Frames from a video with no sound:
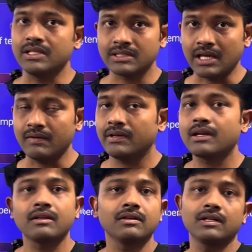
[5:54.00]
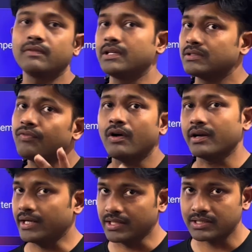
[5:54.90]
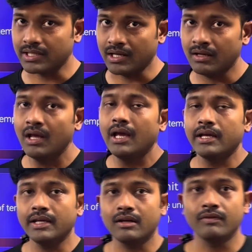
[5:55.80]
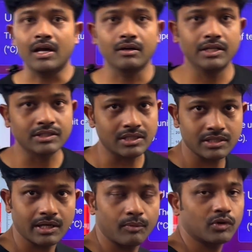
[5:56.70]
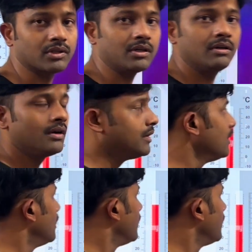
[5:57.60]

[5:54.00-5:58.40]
one is Kelvin, and third one is the Fahrenheit scale. Here we are discussing about the